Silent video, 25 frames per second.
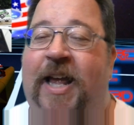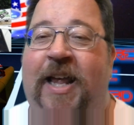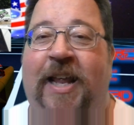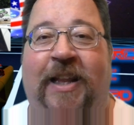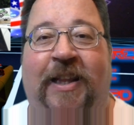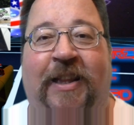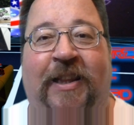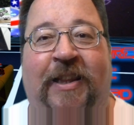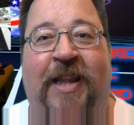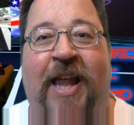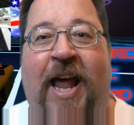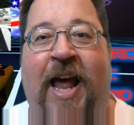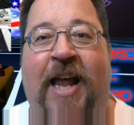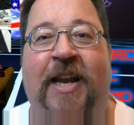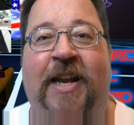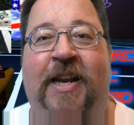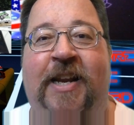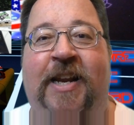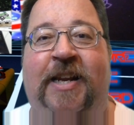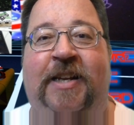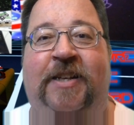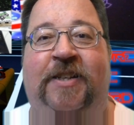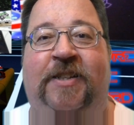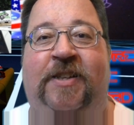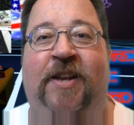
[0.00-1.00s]
A lot of
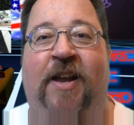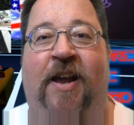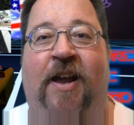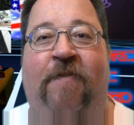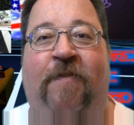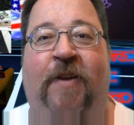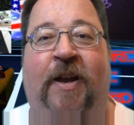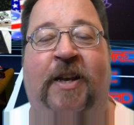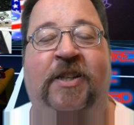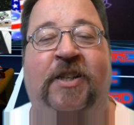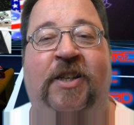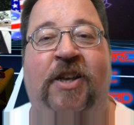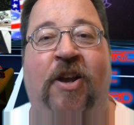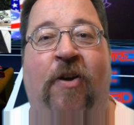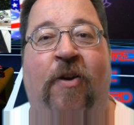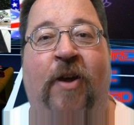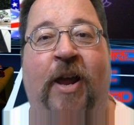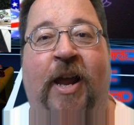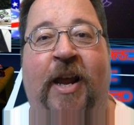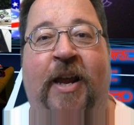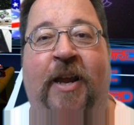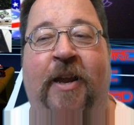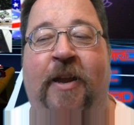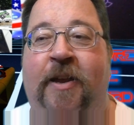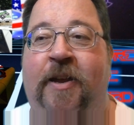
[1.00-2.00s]
neat stuff. I saw
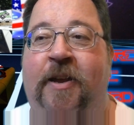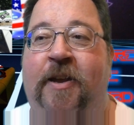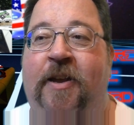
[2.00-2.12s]
a